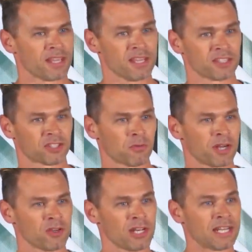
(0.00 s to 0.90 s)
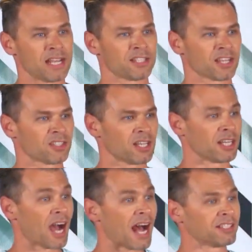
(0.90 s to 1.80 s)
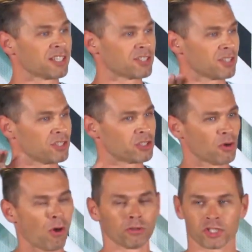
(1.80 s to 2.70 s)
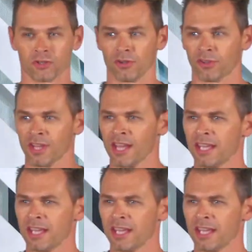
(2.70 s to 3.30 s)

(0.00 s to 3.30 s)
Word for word: he is the one who leads us and guides us into all truth.